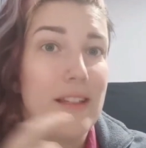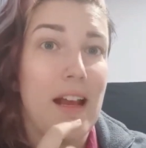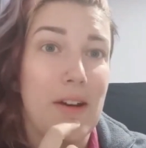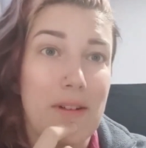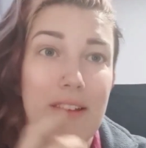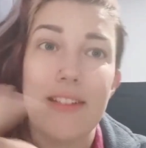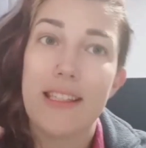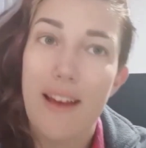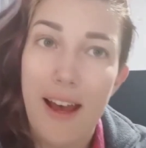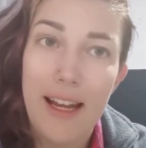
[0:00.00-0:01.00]
Now, if it's
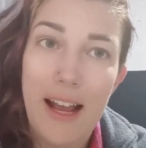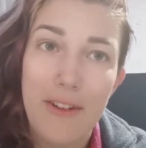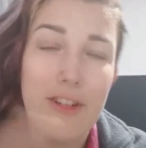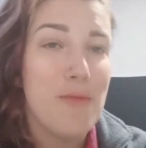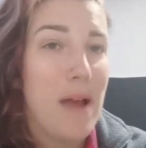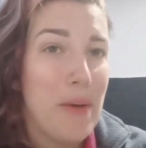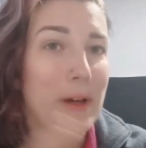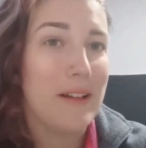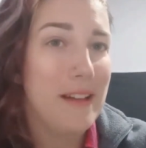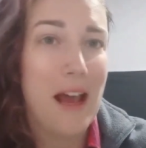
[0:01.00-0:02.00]
hot out, you might
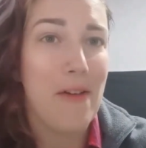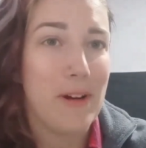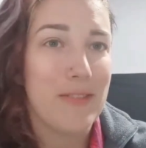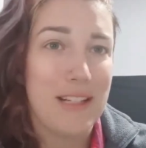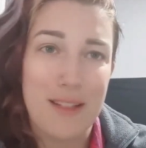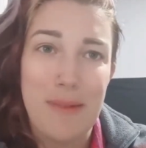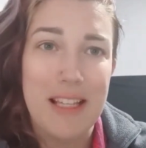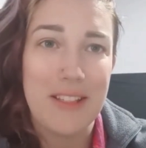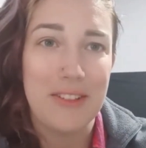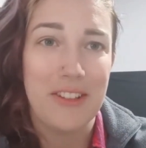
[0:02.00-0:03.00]
not want to rent a
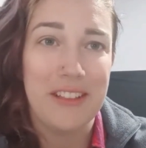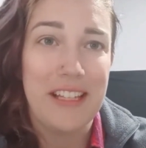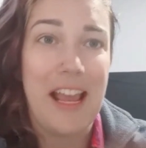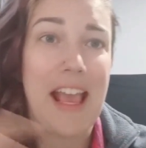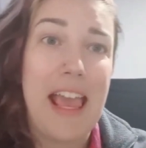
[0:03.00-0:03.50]
bicycle during the day,